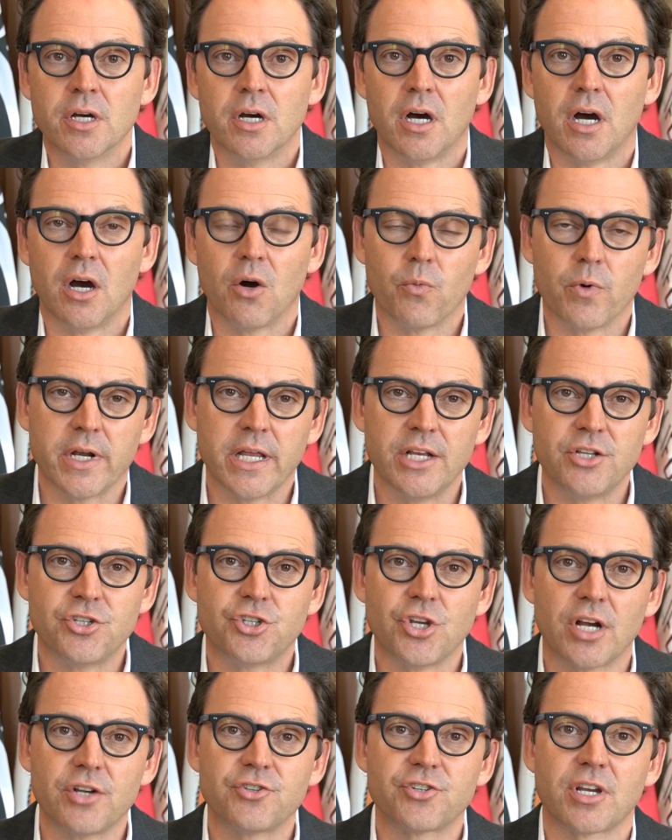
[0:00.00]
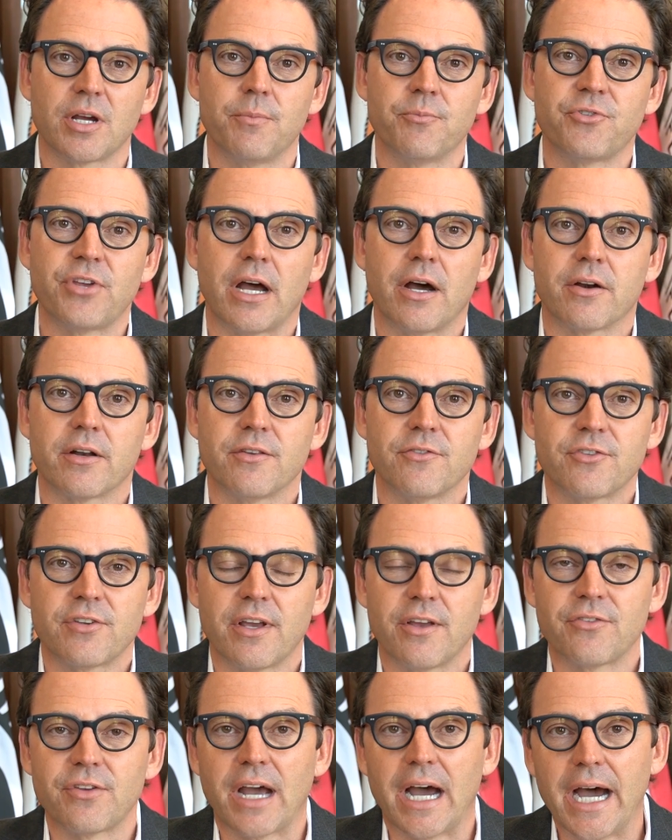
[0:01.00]
uh, when a judge comes out and
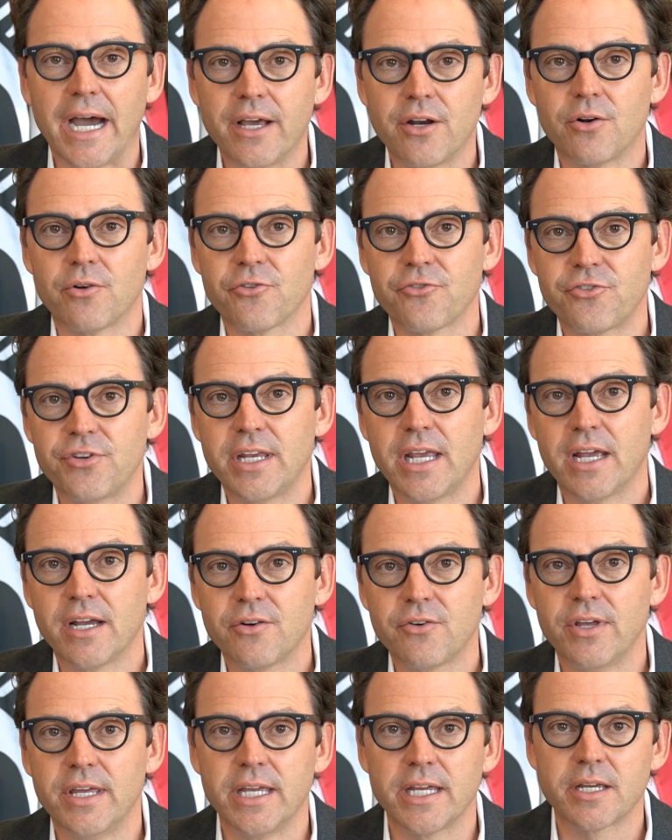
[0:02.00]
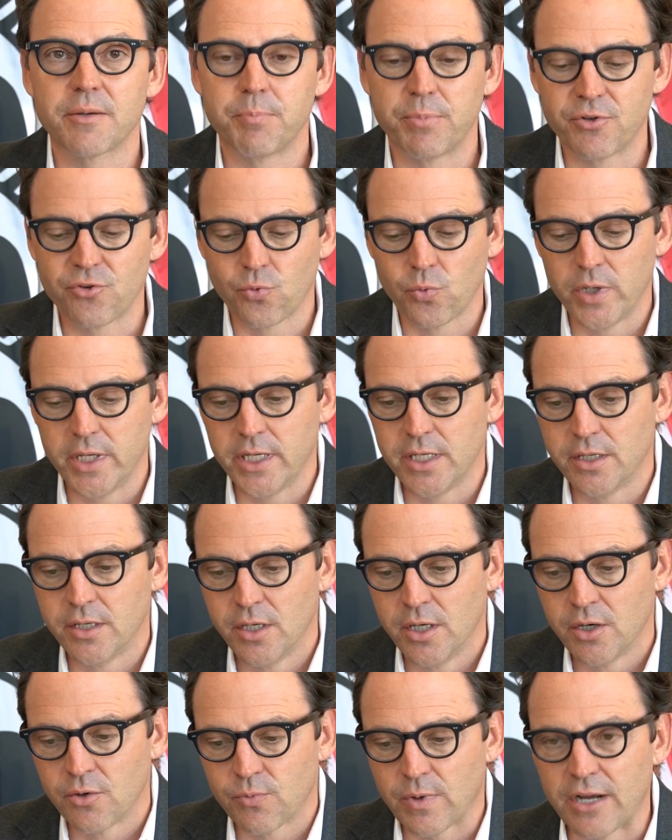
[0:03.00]
says, I don't see a link between
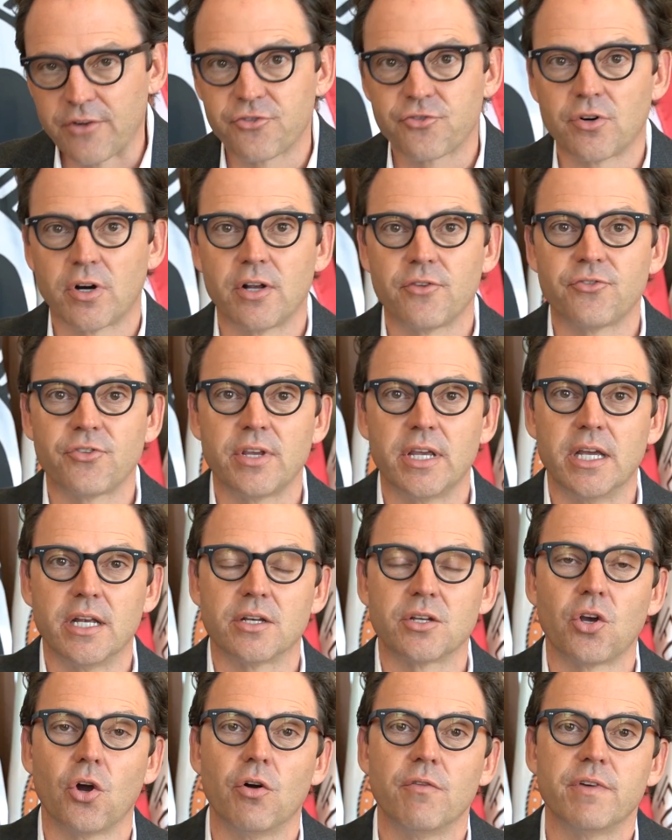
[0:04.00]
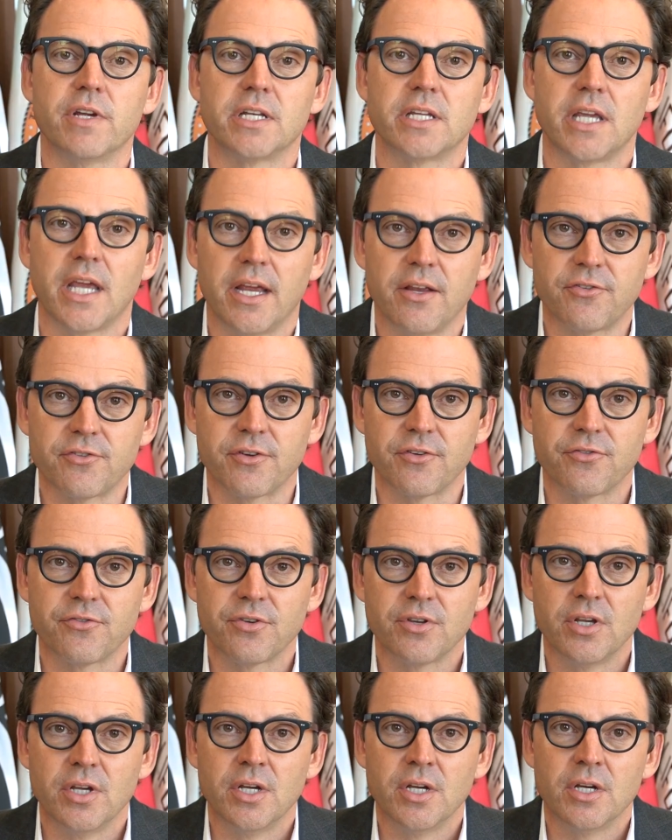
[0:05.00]
restaurants and COVID cases.
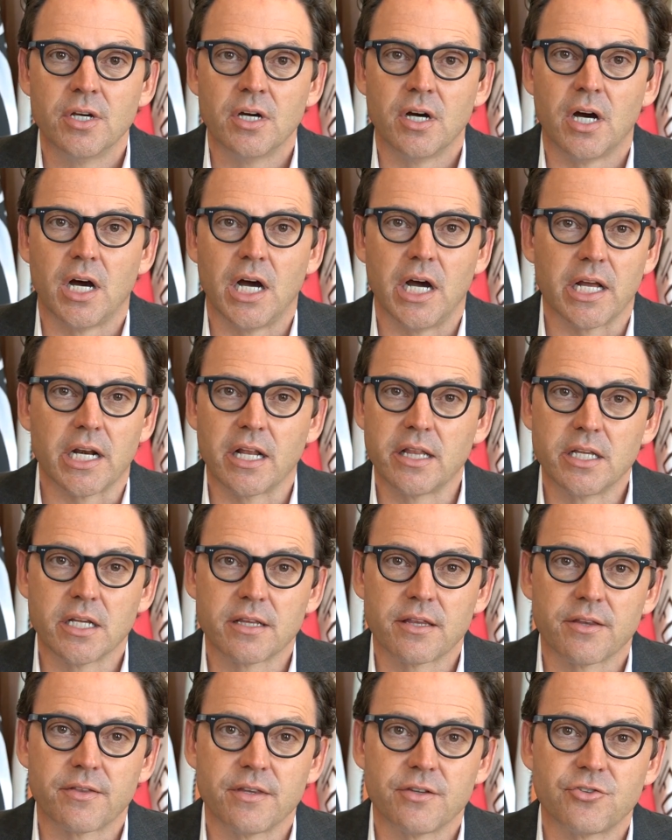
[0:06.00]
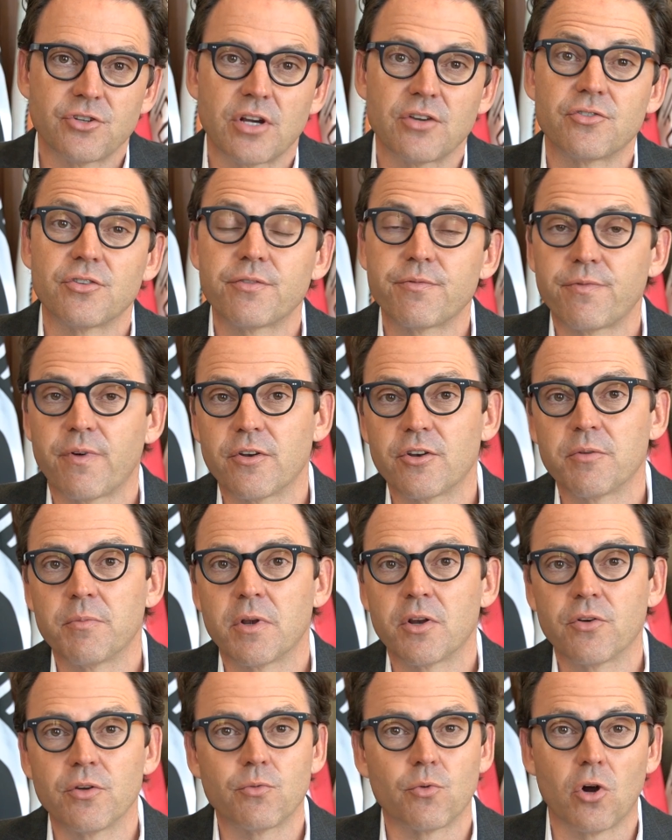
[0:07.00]
Uh, and I think that the judge is
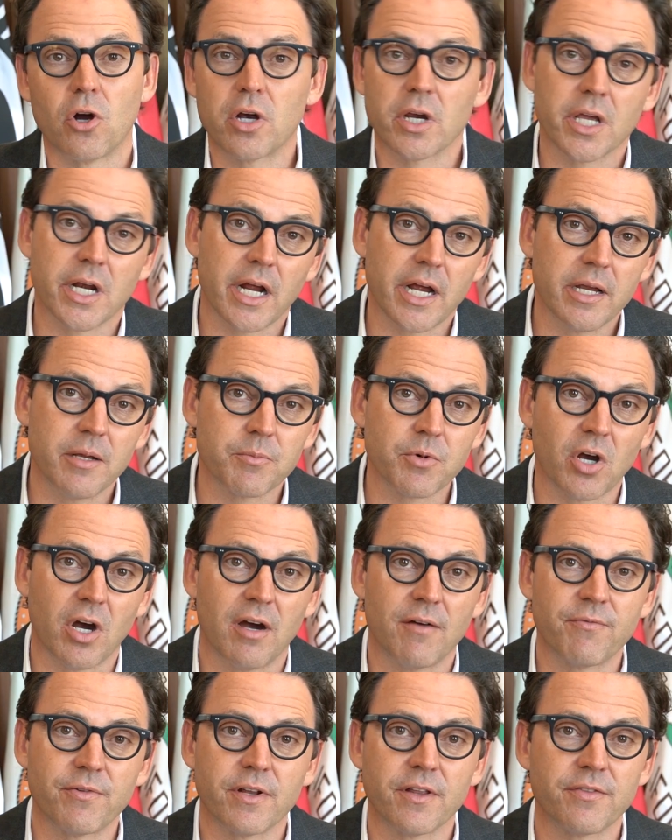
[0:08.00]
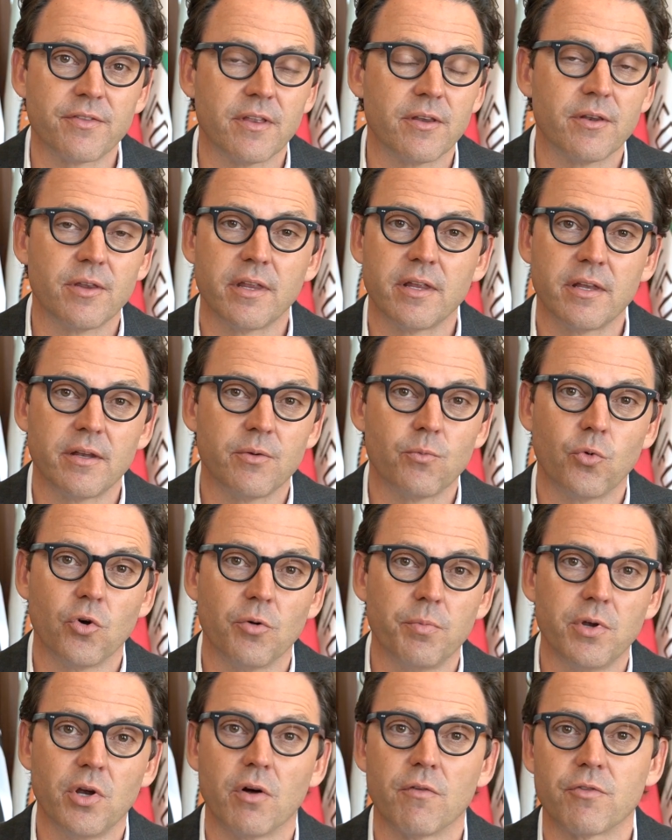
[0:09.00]
fundamentally wrong, and I am confident that it
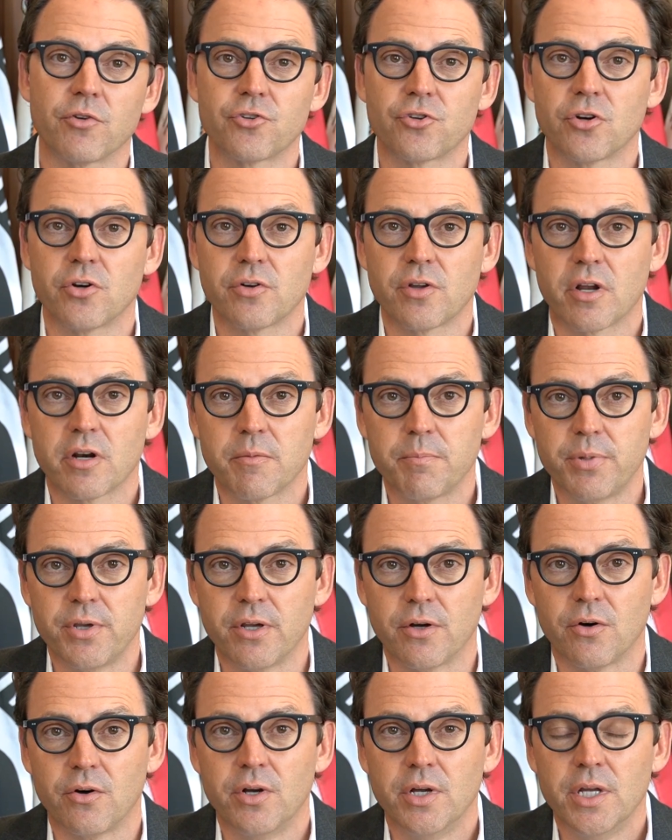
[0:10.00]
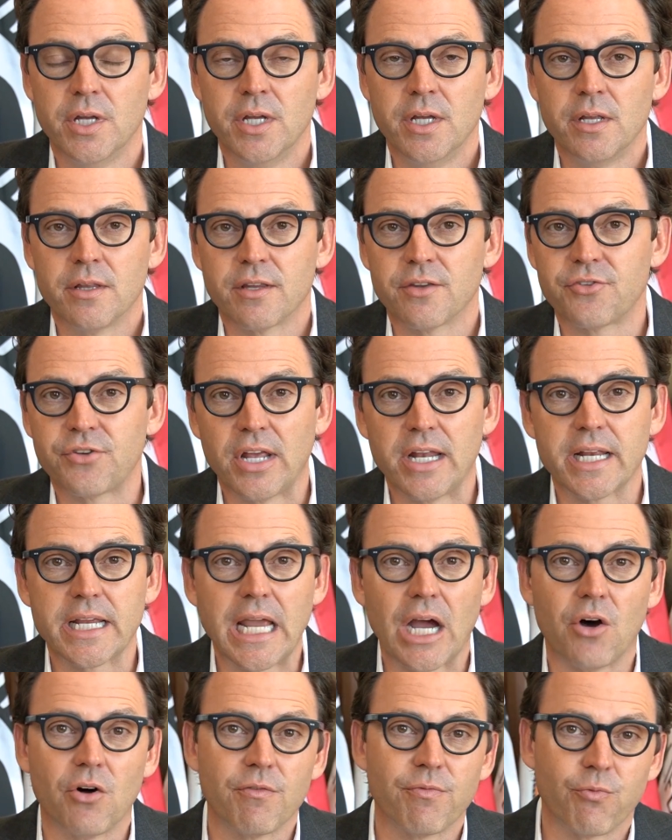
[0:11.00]
will be overturned on appeal. The state
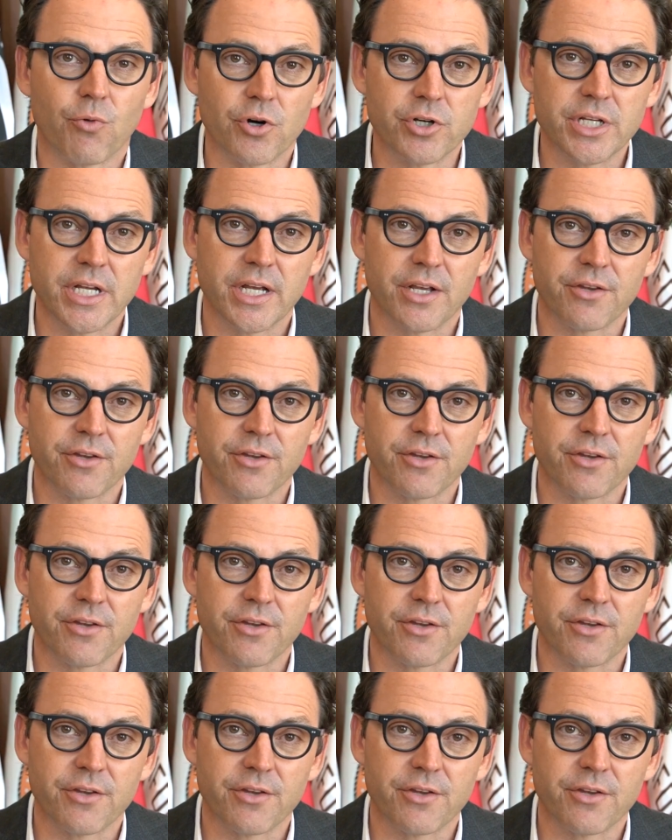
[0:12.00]
of California